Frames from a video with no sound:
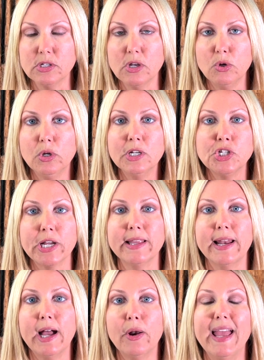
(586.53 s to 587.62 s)
So you can check
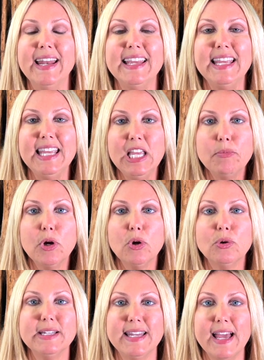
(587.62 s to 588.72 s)
that out at
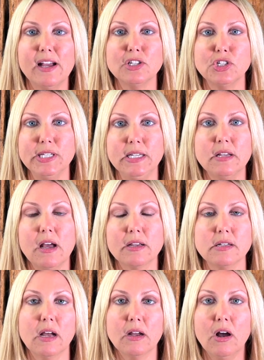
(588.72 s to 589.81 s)
emo dash detox
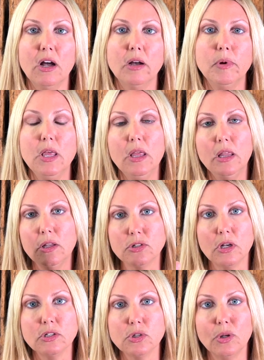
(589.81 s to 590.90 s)
dot com. There's
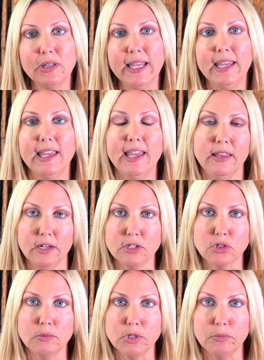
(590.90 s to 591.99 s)
also a link in the
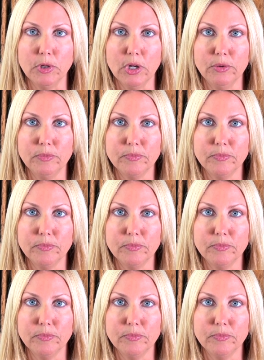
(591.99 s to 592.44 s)
description below.